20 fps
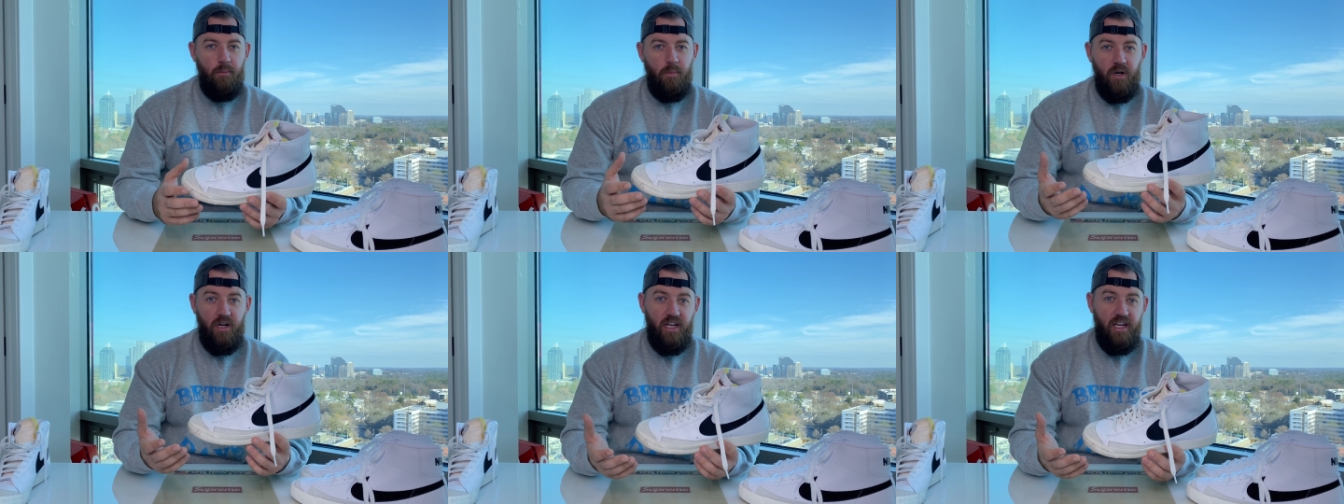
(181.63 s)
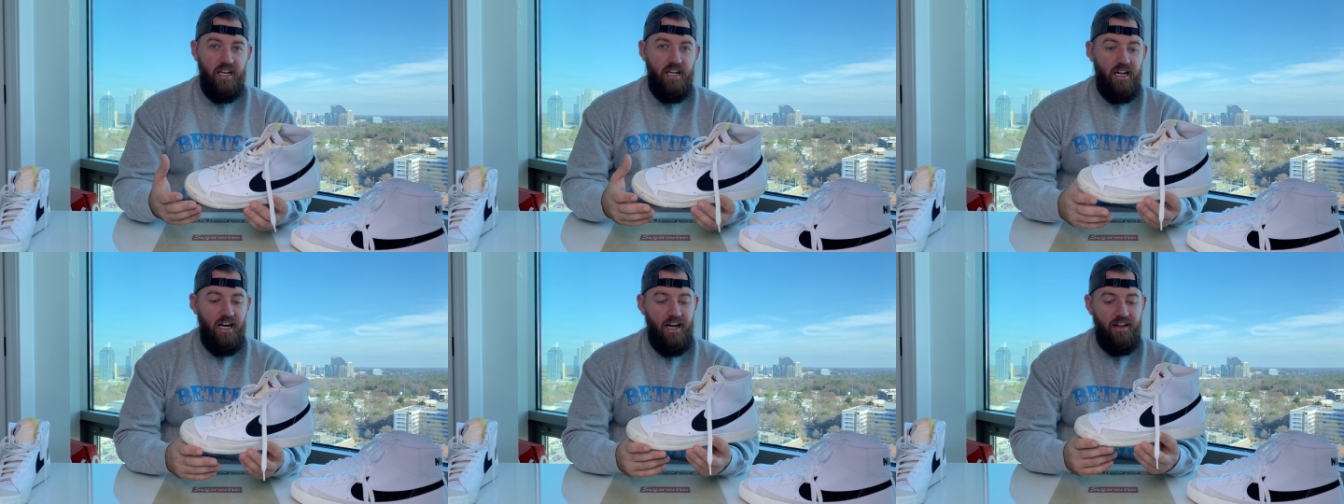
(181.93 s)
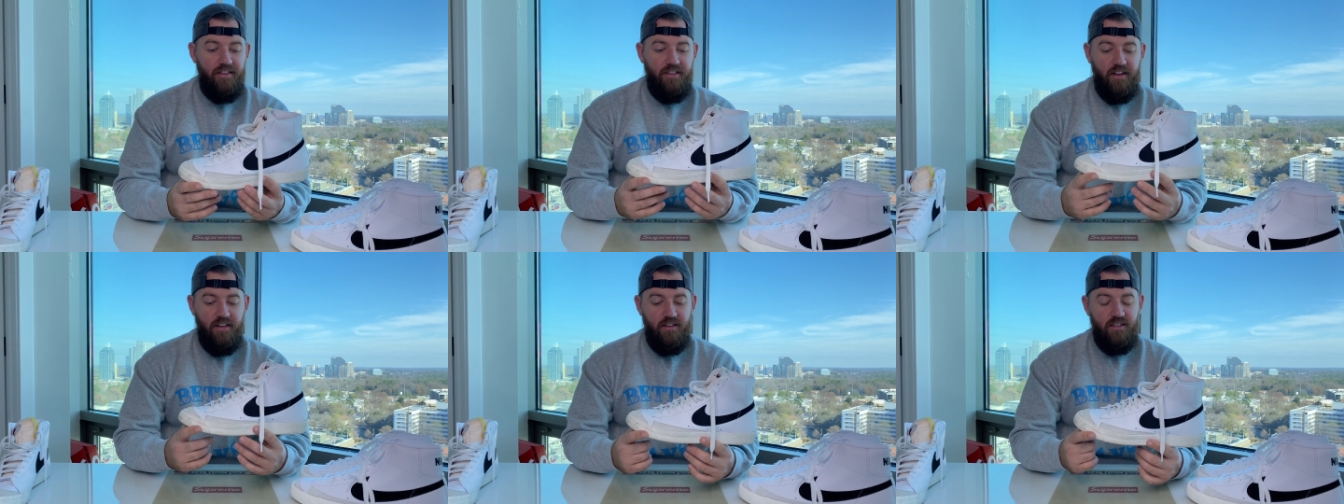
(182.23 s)
But again, I
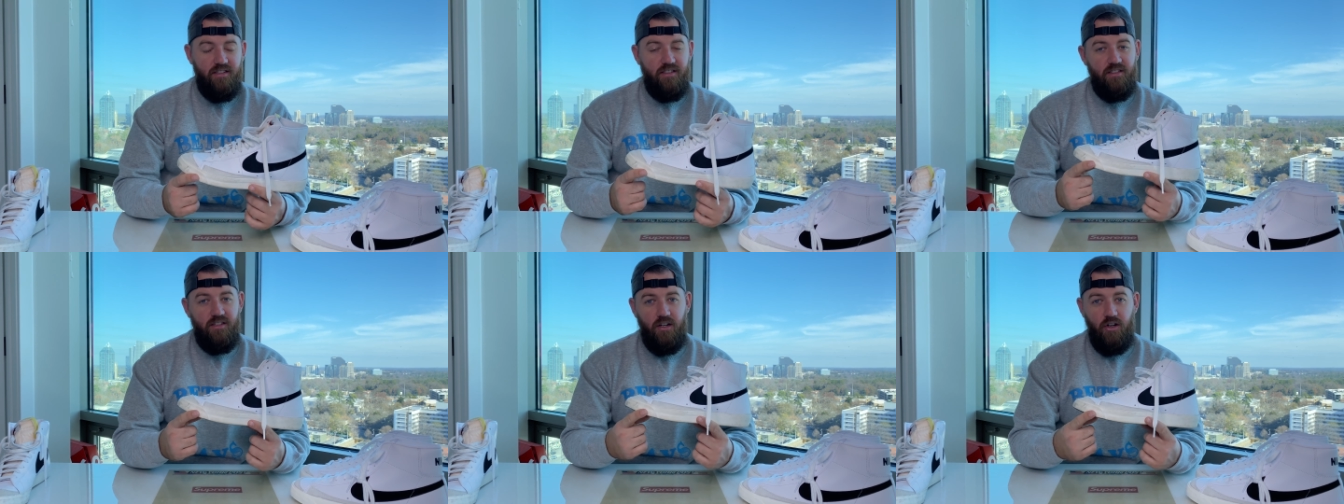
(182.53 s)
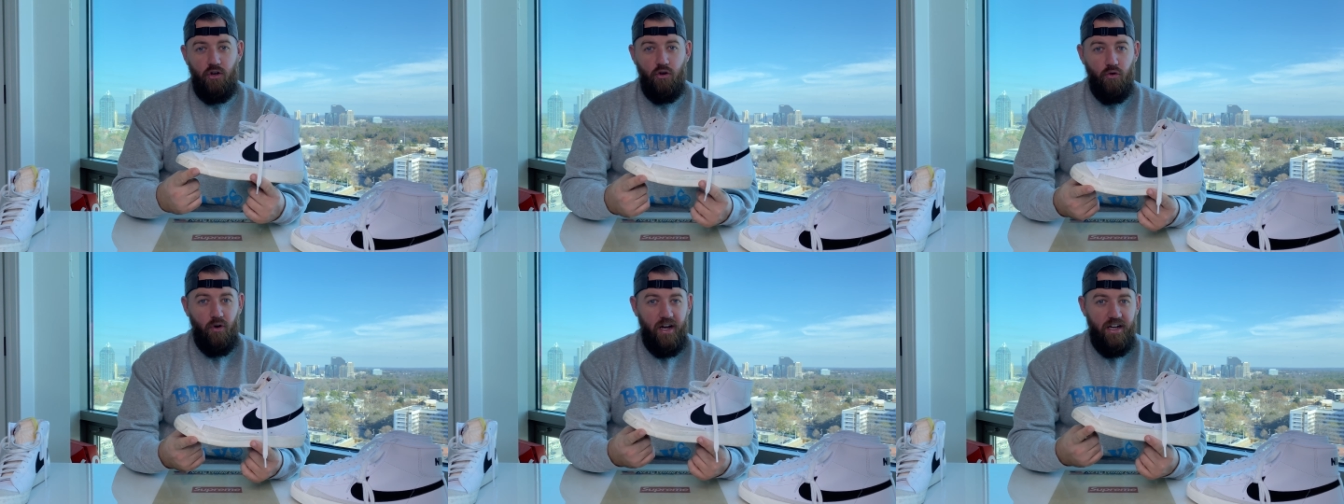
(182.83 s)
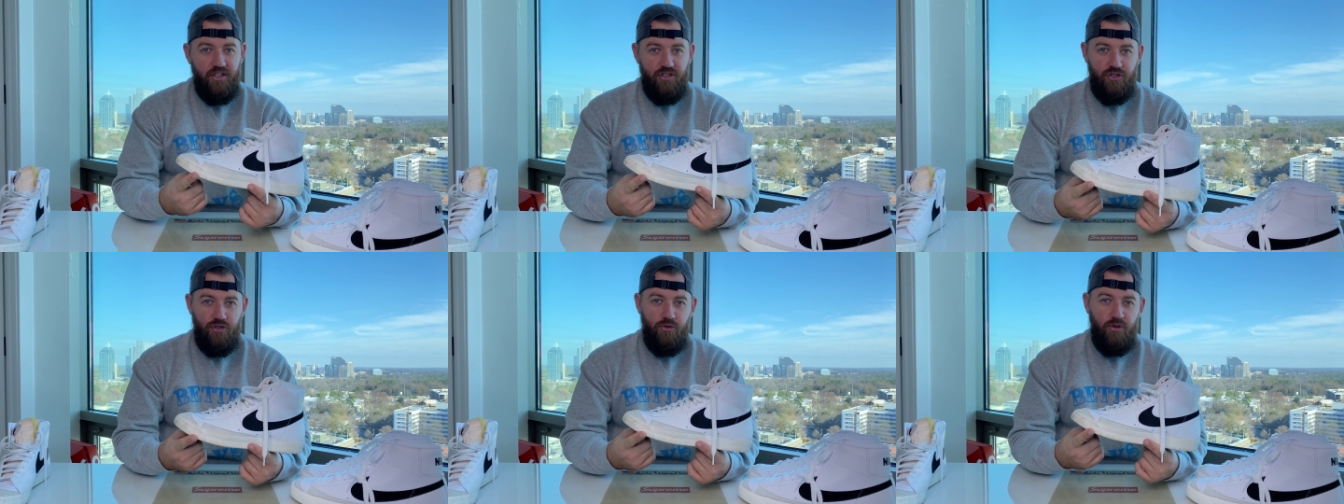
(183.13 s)
think this is a
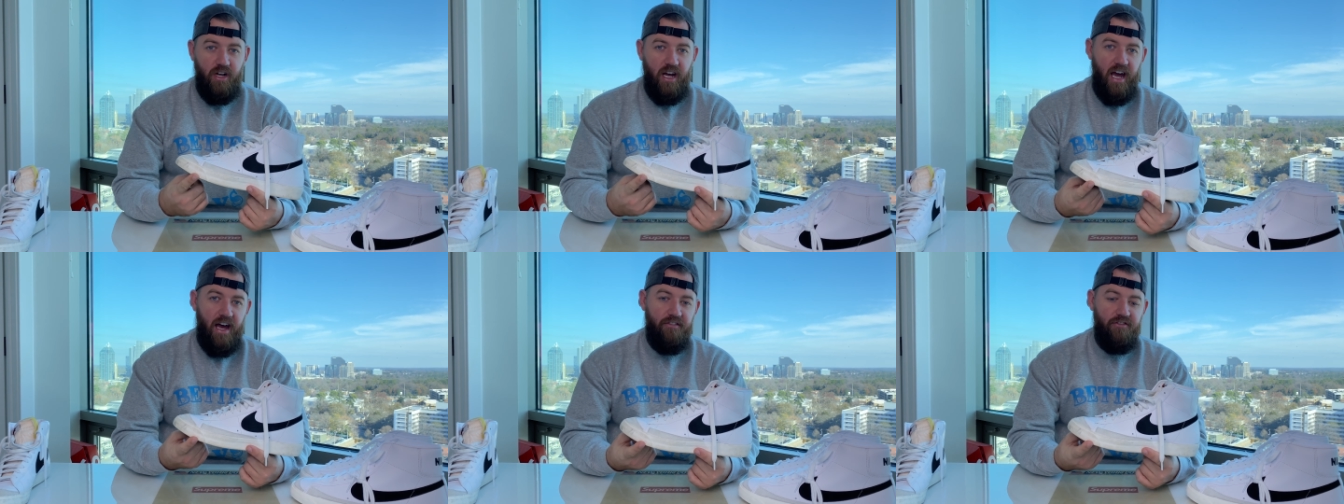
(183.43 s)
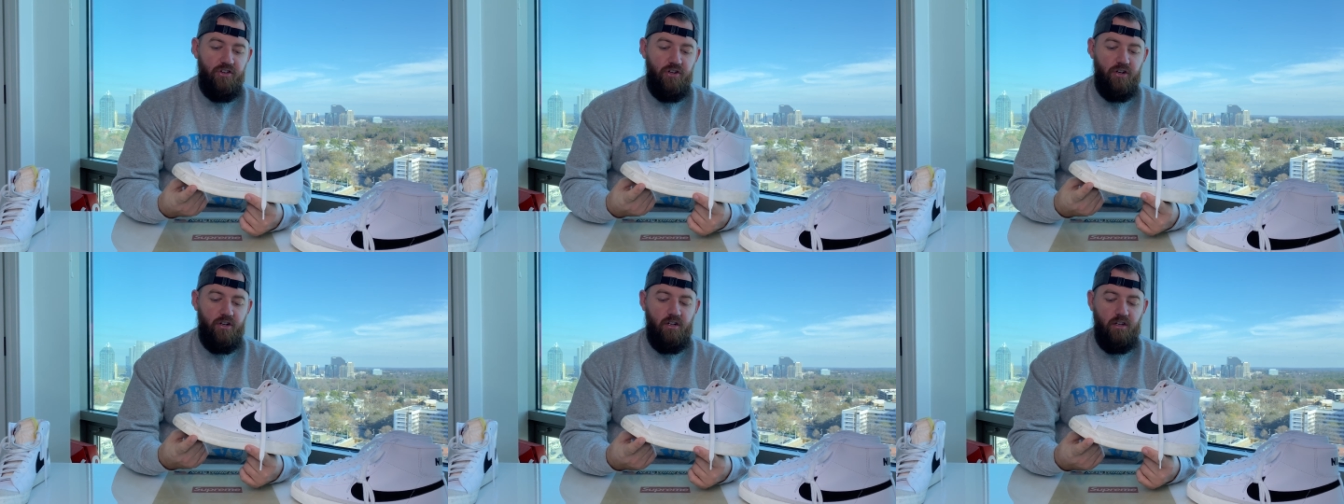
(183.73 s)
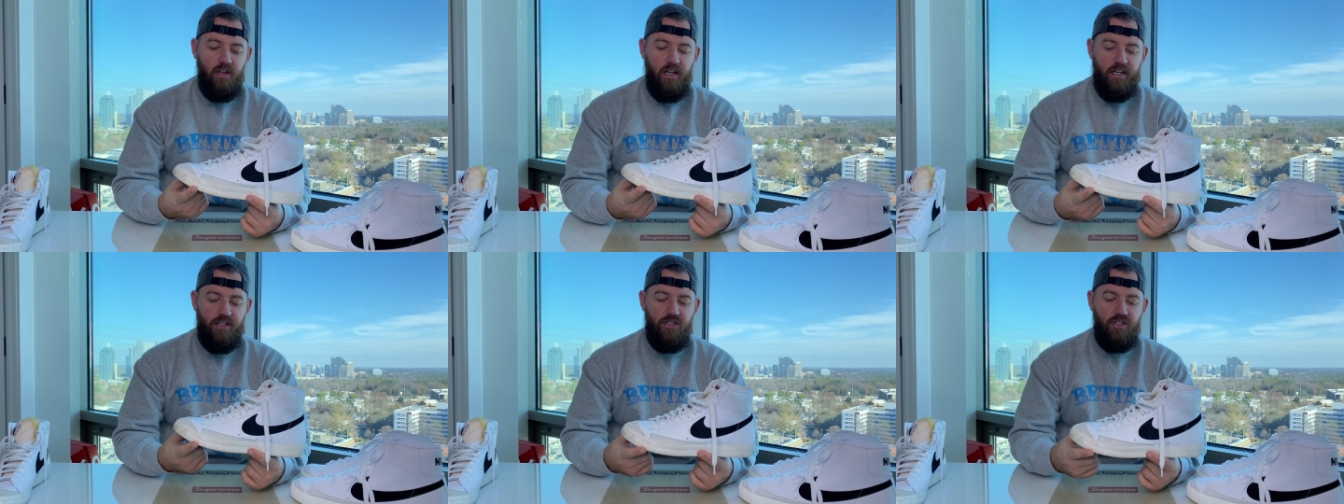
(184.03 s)
great shoe to have in your
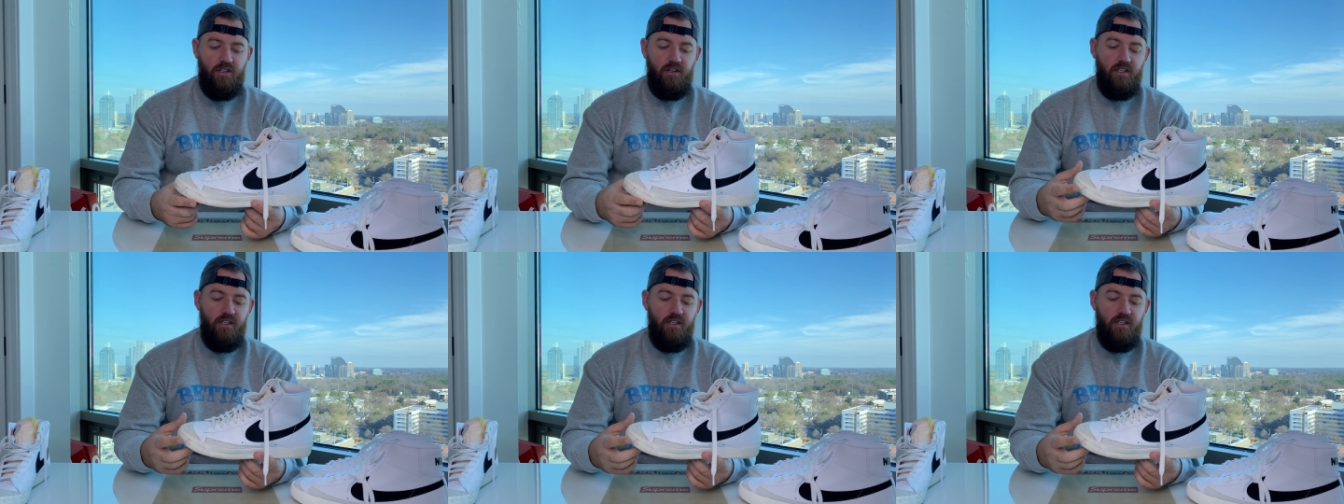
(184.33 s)
collection.